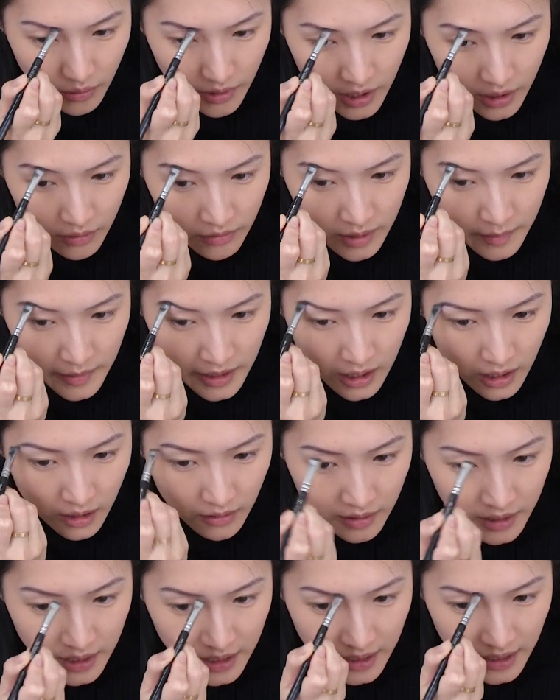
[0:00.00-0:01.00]
we don't want to be
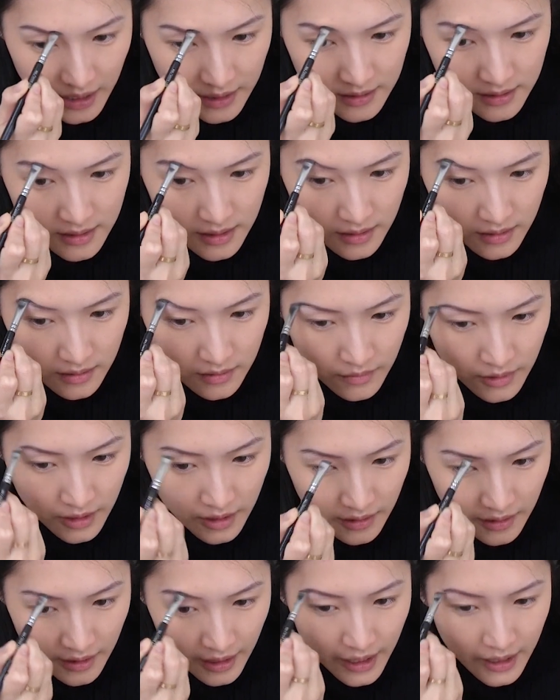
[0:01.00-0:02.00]
going against them.
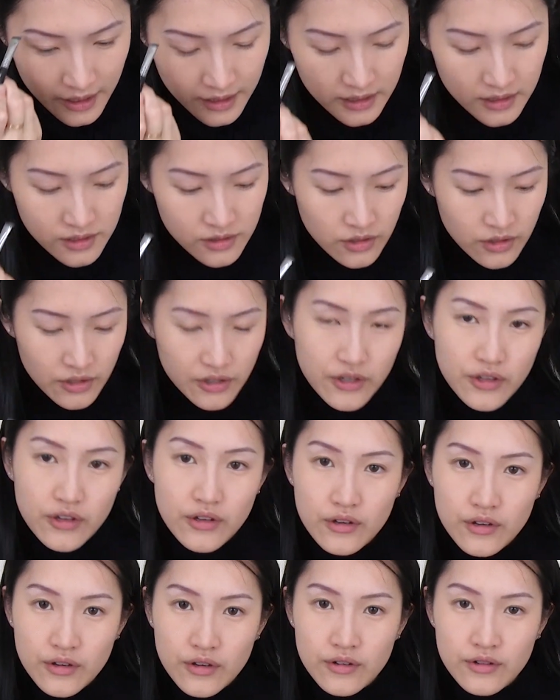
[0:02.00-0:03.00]
That is not
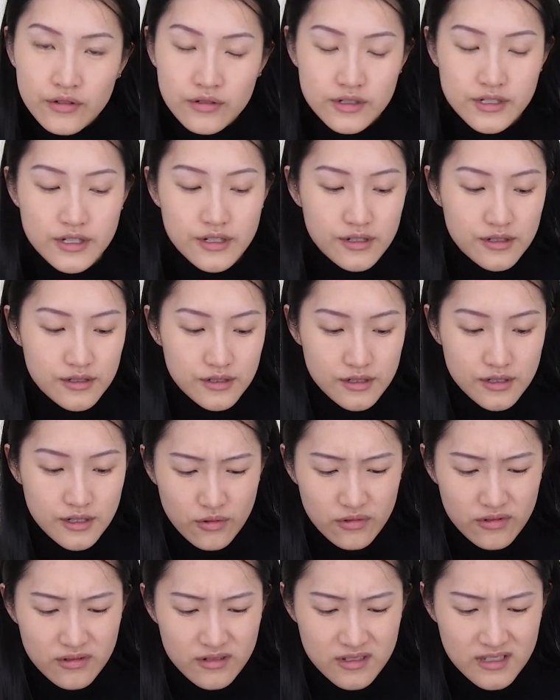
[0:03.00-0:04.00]
cute,
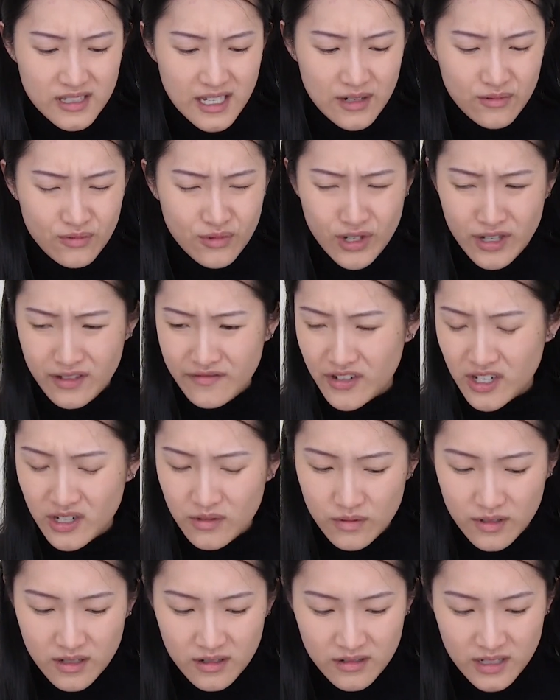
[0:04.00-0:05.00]
nor does that work very
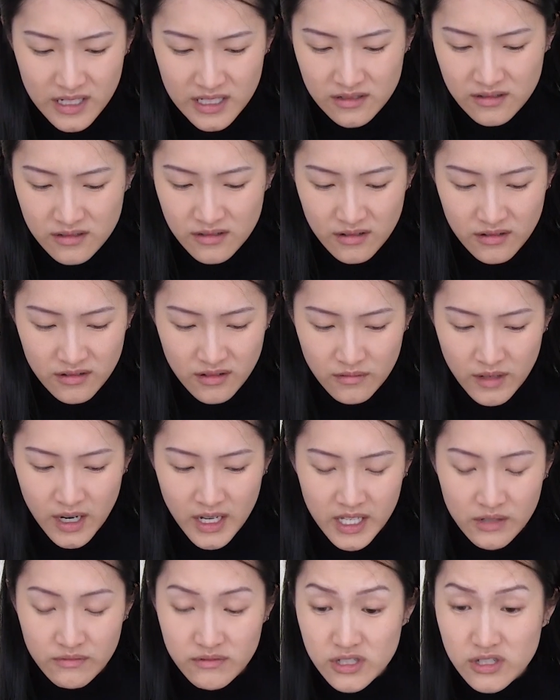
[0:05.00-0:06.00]
well. I don't know why
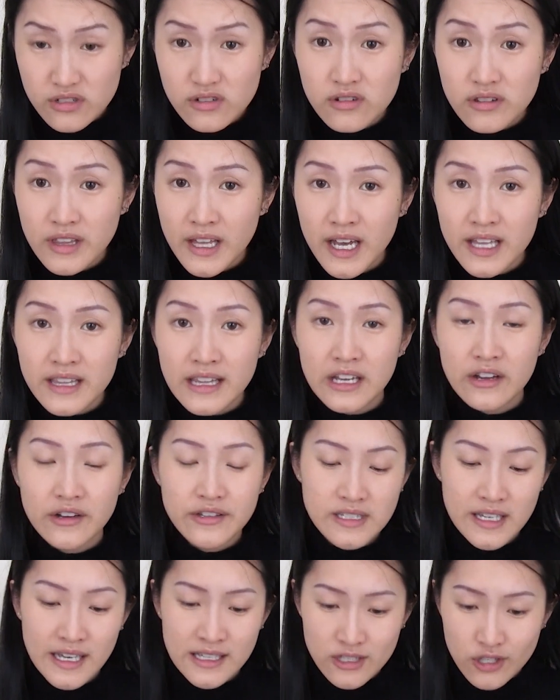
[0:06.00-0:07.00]
you would do that. That
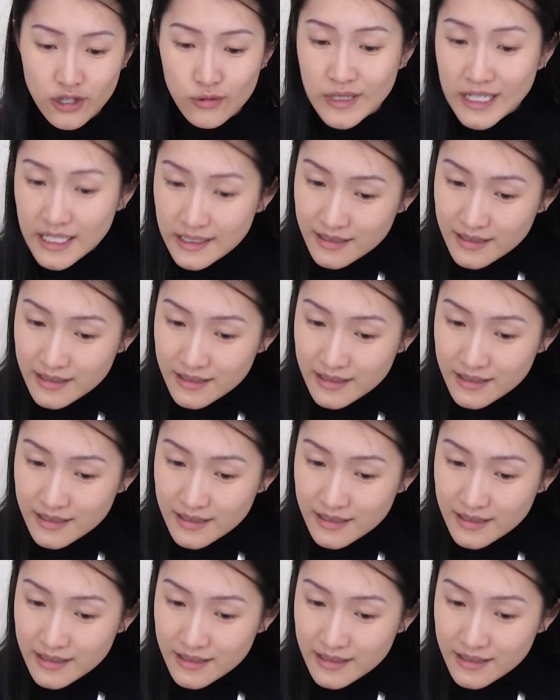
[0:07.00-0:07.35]
goes against human